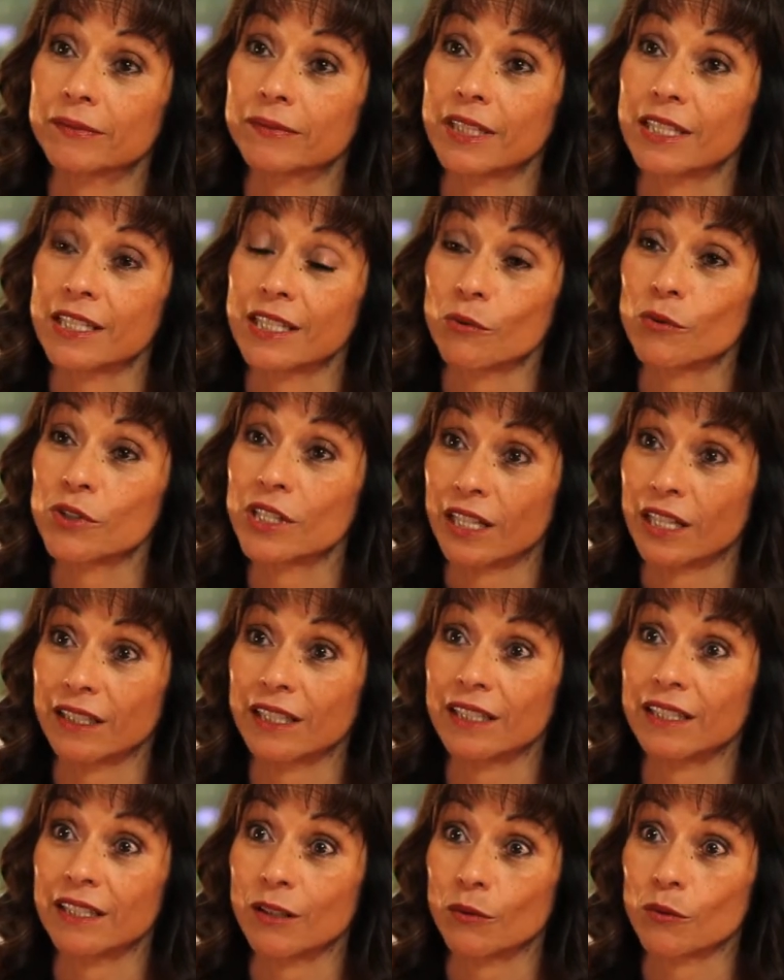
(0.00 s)
because it was
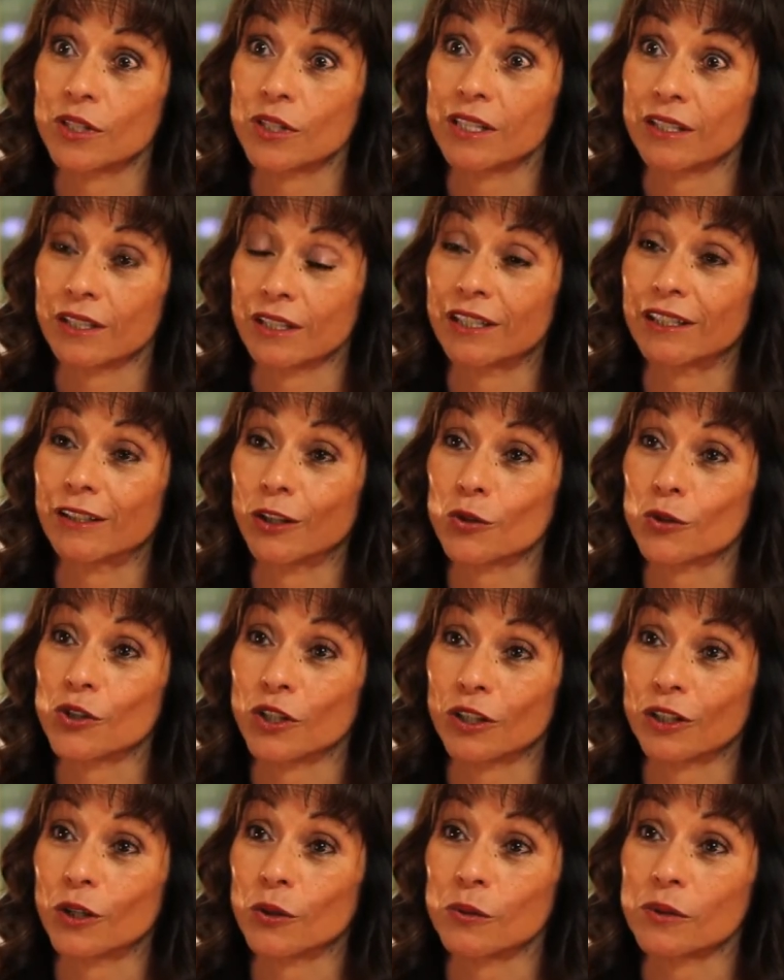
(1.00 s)
it was close
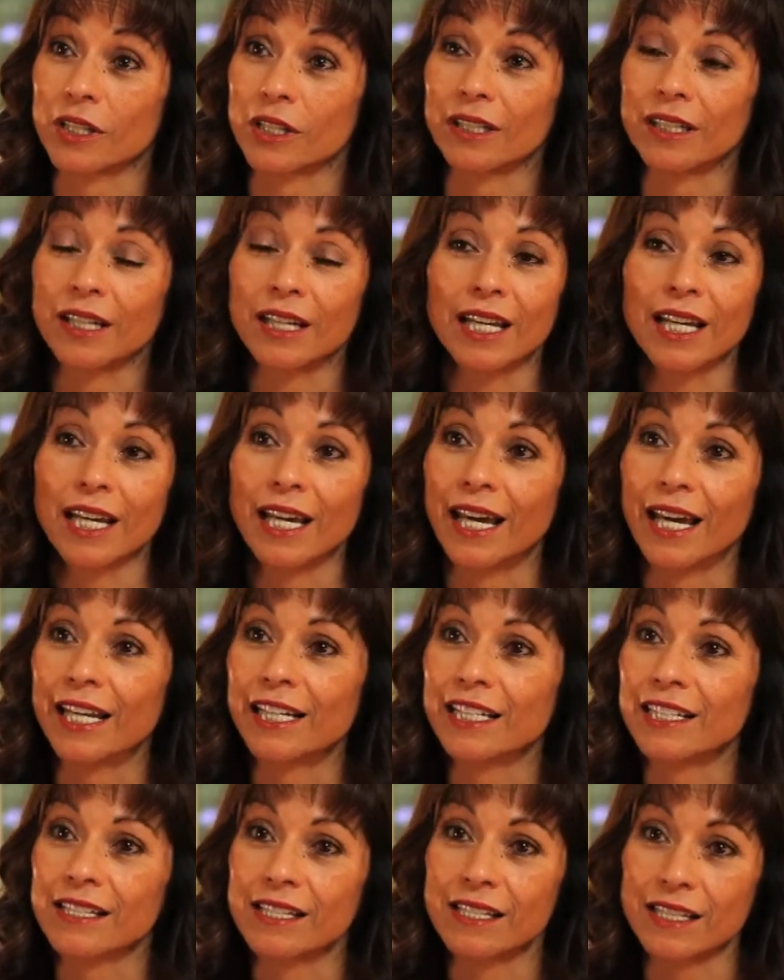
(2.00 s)
to closing.
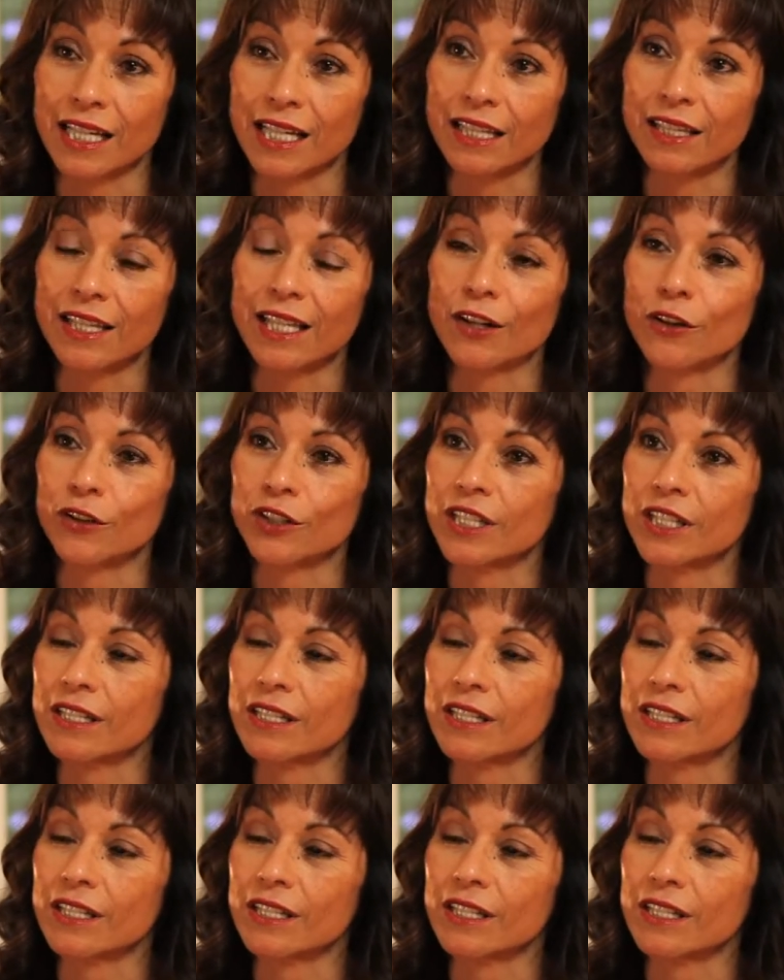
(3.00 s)
And he just stayed there and